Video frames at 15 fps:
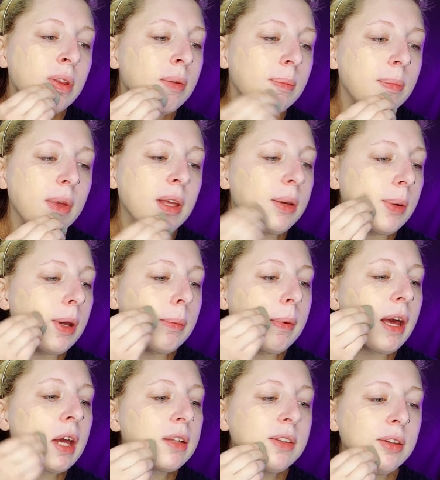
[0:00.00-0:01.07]
But anyway,
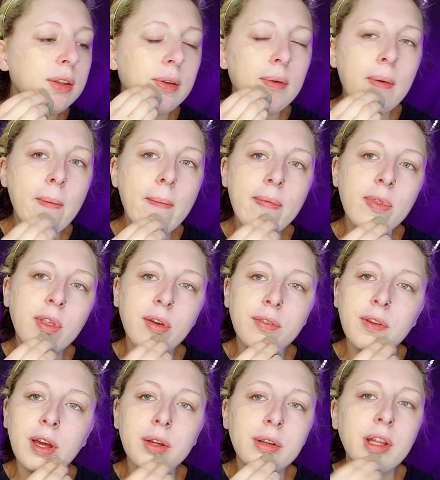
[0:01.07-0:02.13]
back to the
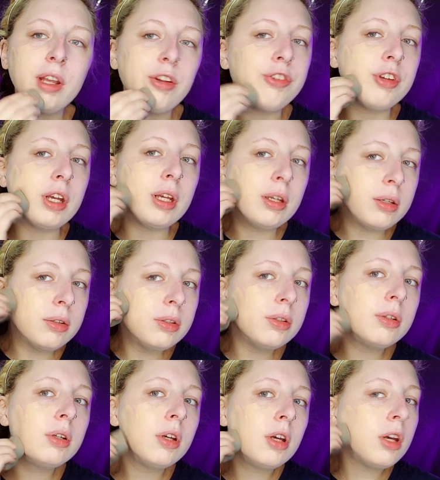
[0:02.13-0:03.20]
foundation.
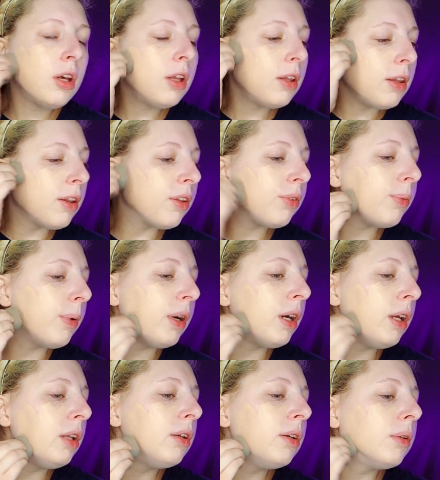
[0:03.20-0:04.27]
This
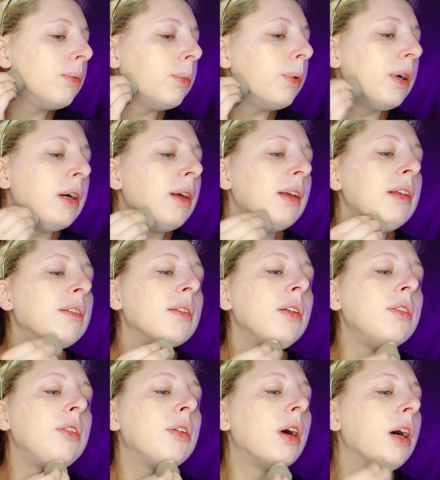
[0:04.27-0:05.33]
one was
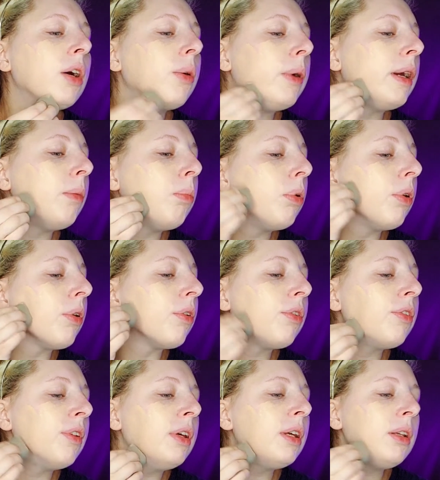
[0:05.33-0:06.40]
not quite
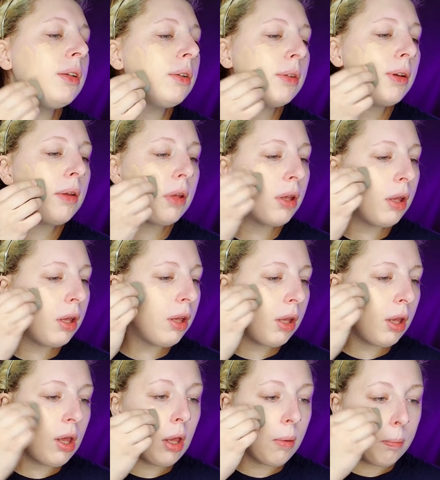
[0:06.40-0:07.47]
porcelain,
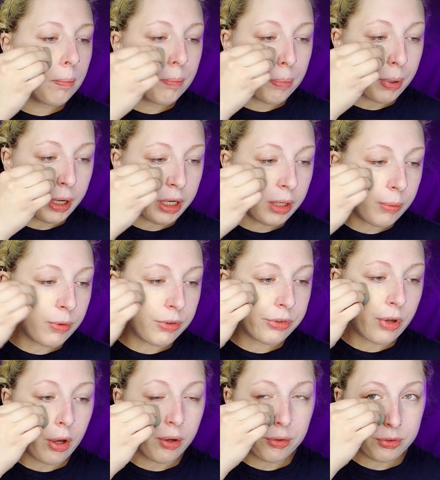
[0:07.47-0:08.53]
but it was
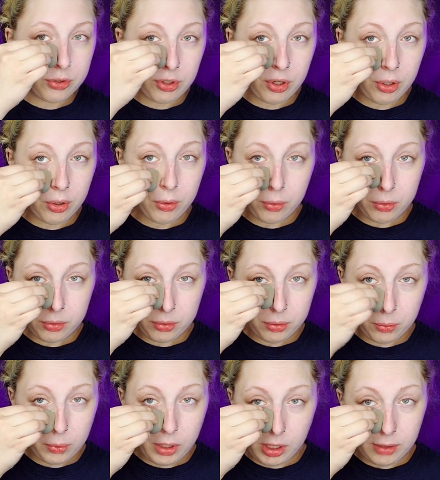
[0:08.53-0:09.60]
also
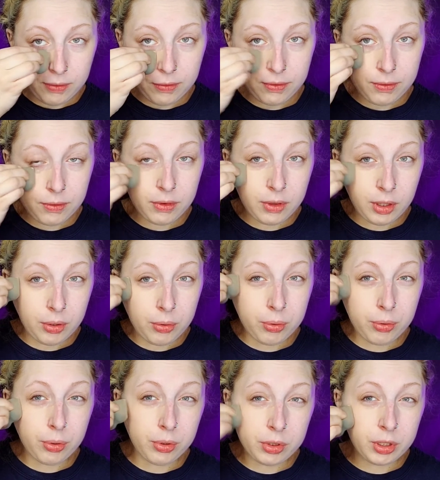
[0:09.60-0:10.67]
one of the
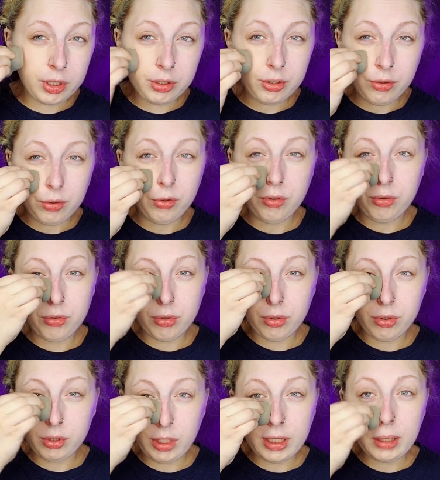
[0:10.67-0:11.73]
cooler to
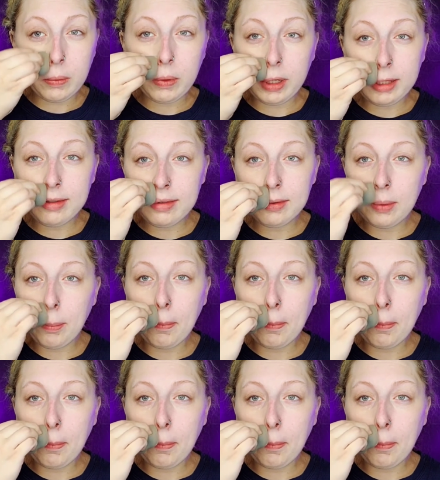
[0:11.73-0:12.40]
neutral looking ones.